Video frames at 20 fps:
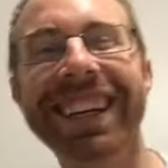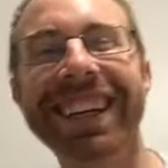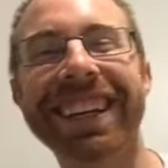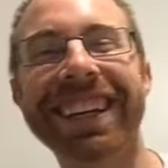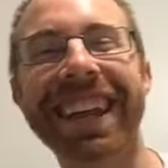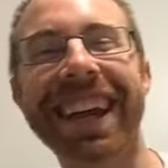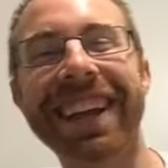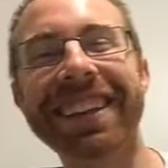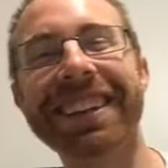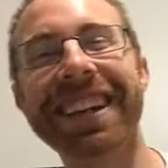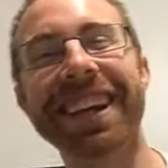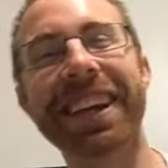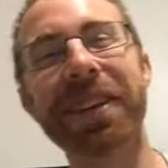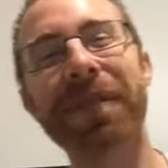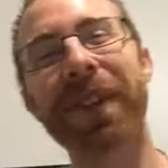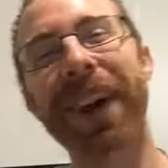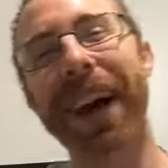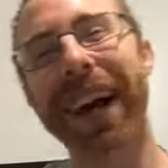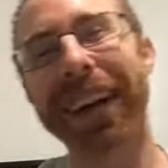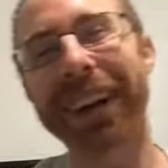Yeah, take
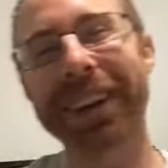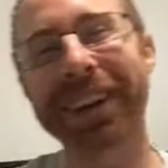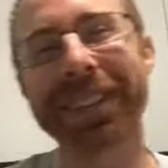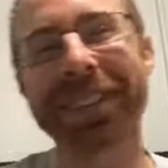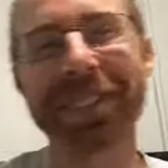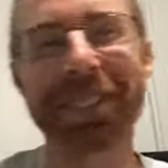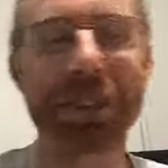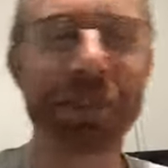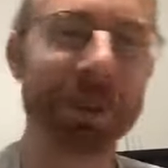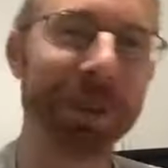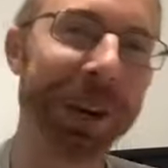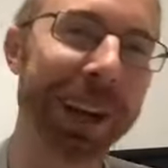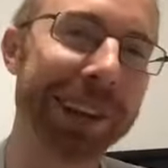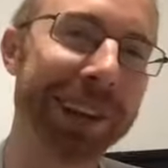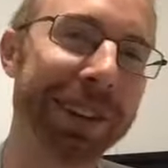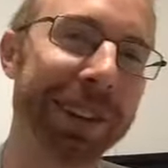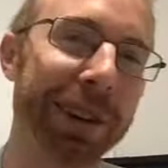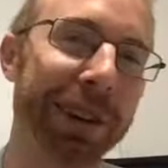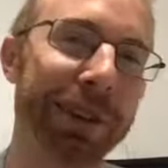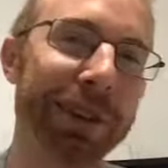it back. Wait
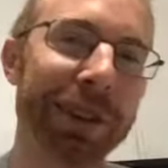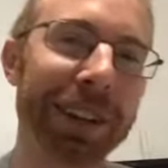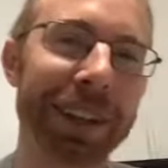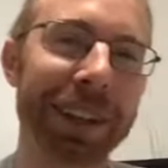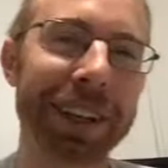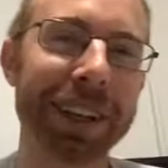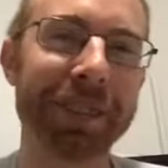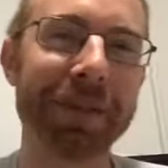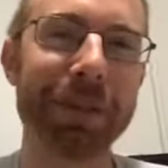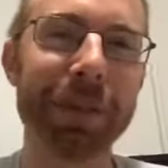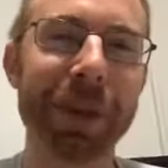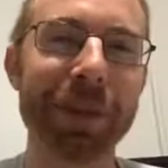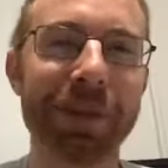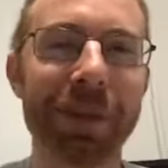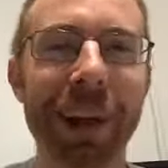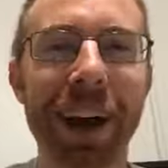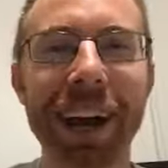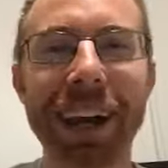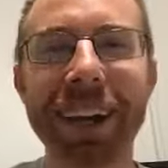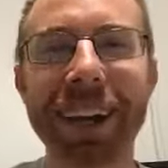till Forgive Me
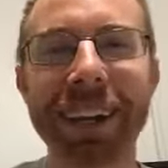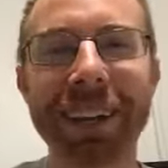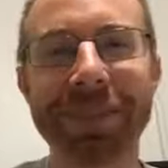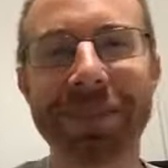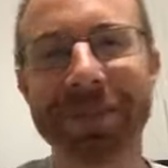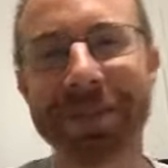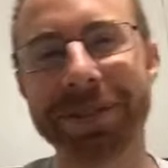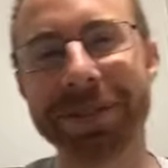Friday.